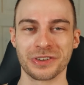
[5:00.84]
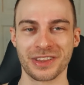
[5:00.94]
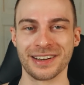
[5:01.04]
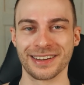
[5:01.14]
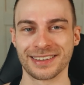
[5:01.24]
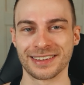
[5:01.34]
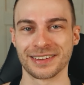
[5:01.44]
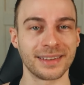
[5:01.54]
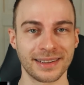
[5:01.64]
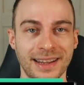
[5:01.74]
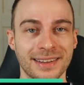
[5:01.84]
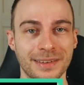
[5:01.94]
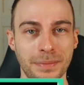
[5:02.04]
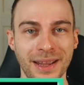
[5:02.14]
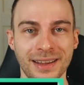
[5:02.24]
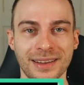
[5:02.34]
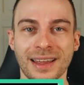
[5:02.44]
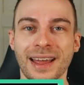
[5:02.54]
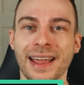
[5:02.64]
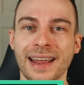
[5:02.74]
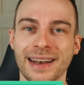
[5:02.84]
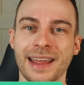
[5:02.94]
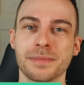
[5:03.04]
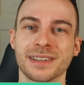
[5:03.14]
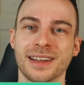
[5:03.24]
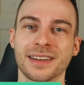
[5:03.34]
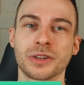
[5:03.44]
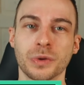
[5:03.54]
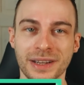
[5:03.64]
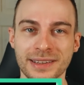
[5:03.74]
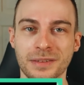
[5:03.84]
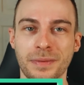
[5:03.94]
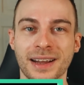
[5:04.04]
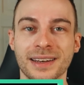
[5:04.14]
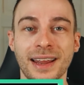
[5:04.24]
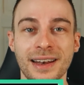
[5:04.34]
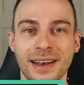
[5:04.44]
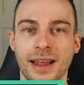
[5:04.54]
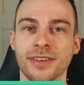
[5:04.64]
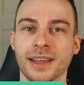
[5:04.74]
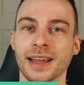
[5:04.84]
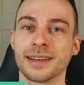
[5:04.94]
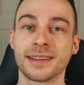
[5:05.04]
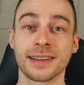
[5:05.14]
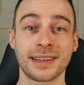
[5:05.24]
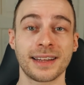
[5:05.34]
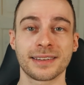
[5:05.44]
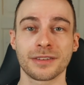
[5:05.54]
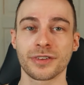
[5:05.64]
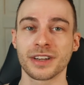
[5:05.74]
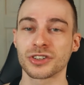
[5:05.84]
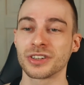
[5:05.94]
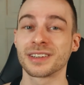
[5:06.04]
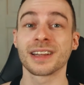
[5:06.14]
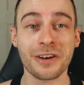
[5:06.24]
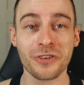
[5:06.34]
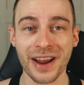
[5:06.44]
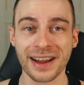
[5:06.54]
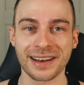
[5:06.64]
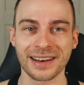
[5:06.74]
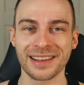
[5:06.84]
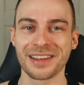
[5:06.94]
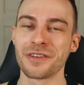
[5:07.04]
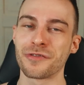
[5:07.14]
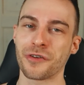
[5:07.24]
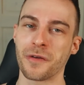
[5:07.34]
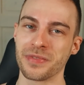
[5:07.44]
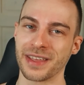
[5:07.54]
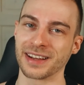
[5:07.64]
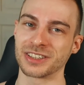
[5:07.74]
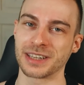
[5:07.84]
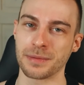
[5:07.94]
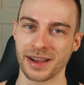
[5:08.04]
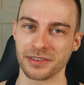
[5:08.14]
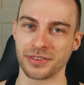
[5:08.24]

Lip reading: to the list. CSS Peek enables us to inspect and navigate CSS definitions directly from the HTML